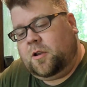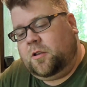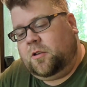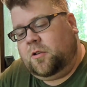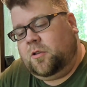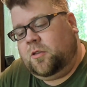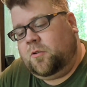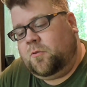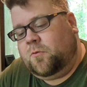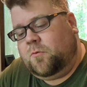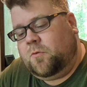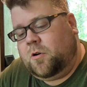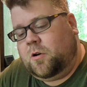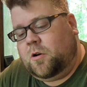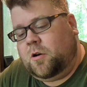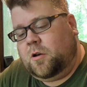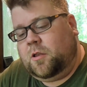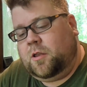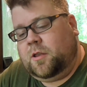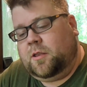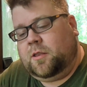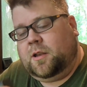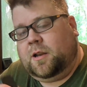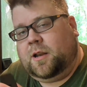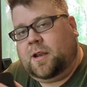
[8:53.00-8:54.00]
into the
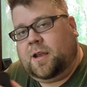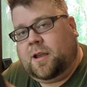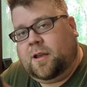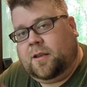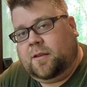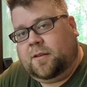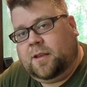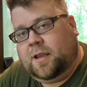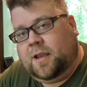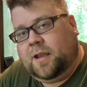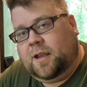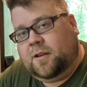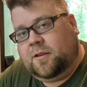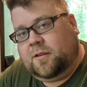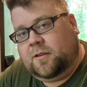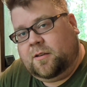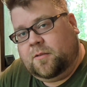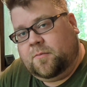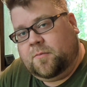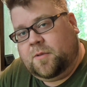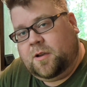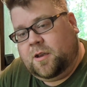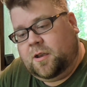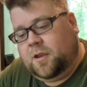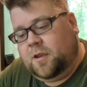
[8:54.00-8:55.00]
wall, and then it has a
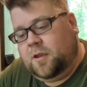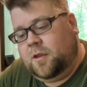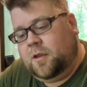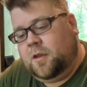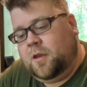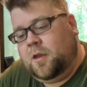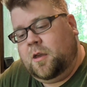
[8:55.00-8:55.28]
HDMI